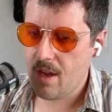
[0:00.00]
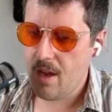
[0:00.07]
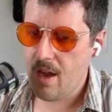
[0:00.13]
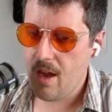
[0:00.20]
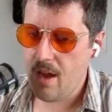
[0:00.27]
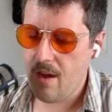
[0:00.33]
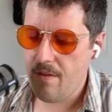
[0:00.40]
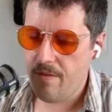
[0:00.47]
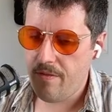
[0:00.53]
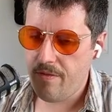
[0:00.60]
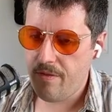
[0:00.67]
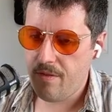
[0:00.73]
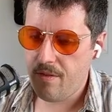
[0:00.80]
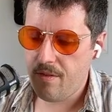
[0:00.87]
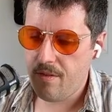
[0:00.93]

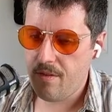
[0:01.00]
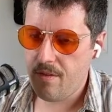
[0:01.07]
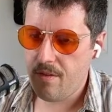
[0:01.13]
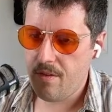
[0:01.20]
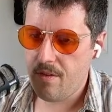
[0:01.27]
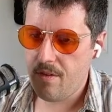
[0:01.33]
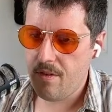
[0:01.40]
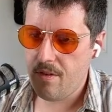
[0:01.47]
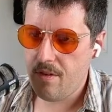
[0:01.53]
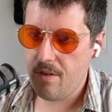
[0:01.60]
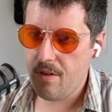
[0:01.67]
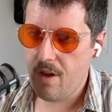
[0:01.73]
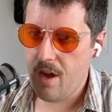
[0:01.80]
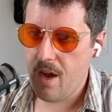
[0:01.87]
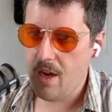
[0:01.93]
if
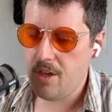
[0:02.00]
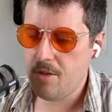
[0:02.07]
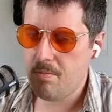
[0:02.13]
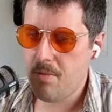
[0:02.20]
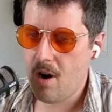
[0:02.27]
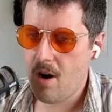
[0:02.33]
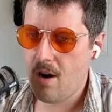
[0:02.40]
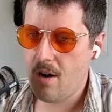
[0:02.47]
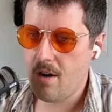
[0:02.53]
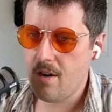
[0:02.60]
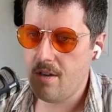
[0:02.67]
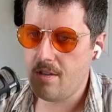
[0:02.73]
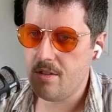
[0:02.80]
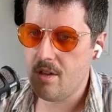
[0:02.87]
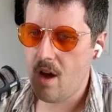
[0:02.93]
HBAR
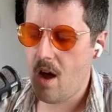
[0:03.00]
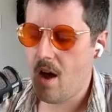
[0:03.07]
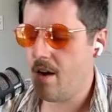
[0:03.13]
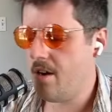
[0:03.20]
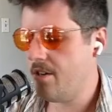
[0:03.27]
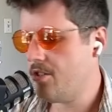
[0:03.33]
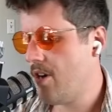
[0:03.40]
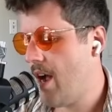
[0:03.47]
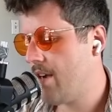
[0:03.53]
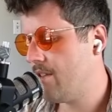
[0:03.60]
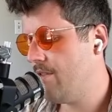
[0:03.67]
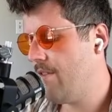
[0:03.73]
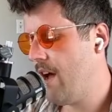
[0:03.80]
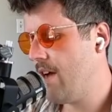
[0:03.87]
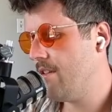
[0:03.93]
is not an
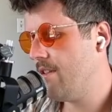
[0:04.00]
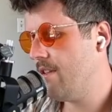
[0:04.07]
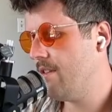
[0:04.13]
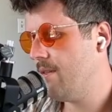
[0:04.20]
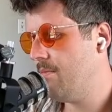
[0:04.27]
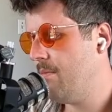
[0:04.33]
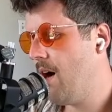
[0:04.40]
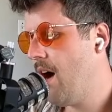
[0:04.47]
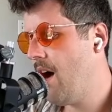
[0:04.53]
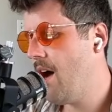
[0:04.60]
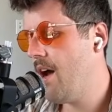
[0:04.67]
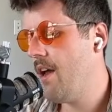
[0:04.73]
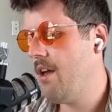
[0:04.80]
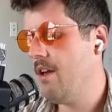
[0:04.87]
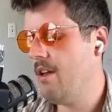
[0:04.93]
attractive asset to
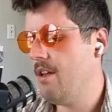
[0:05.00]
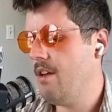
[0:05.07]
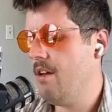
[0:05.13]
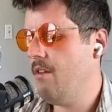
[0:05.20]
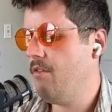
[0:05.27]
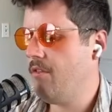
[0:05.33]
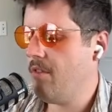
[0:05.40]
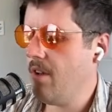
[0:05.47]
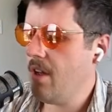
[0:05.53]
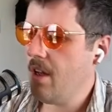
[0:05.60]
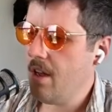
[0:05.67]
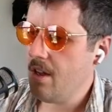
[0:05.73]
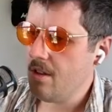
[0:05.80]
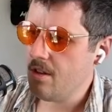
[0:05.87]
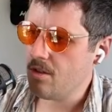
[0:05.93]
buy, and if
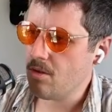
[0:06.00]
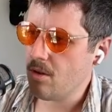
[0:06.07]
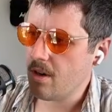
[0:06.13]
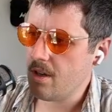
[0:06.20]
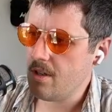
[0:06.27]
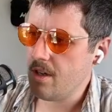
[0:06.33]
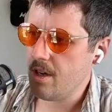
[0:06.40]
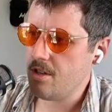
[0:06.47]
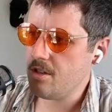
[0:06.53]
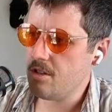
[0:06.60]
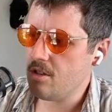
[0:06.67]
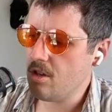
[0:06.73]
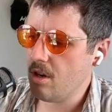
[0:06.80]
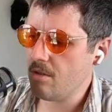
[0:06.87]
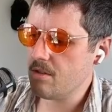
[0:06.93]
these organizations
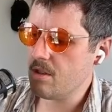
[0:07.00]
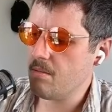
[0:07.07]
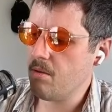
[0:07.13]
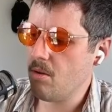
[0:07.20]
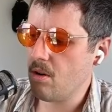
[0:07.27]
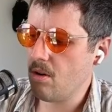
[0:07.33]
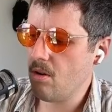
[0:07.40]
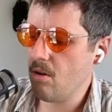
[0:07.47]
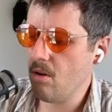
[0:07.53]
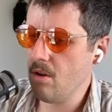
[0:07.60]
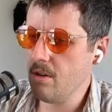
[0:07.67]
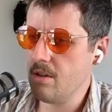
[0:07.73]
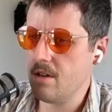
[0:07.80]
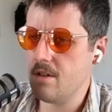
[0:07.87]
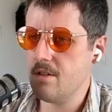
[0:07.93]
don't support
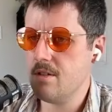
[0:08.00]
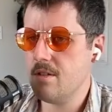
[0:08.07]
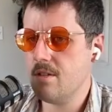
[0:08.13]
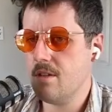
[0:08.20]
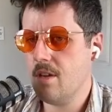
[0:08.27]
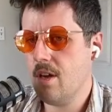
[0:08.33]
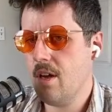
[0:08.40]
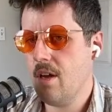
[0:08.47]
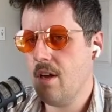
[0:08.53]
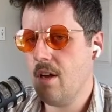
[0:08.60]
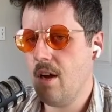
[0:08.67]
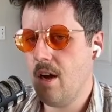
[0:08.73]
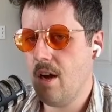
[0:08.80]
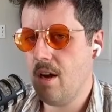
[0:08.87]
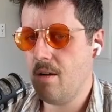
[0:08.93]
holders,
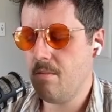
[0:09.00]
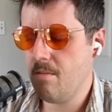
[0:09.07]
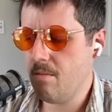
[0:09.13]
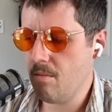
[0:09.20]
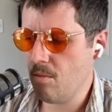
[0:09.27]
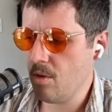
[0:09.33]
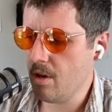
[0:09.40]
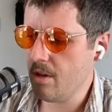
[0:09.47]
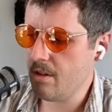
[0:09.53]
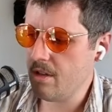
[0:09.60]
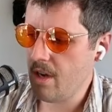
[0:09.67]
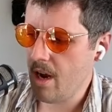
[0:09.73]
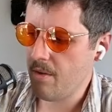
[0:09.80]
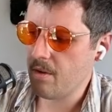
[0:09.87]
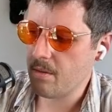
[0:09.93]
will the
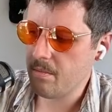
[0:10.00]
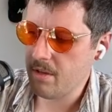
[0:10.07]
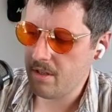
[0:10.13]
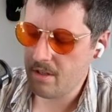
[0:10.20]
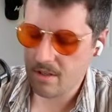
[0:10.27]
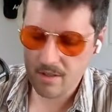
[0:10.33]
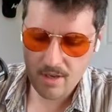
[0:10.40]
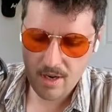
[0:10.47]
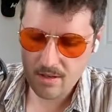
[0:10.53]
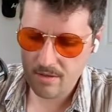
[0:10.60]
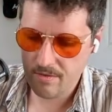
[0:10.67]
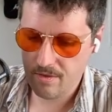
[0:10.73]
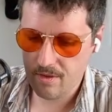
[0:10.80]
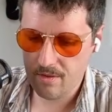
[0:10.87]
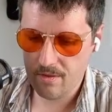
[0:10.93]
network be successful?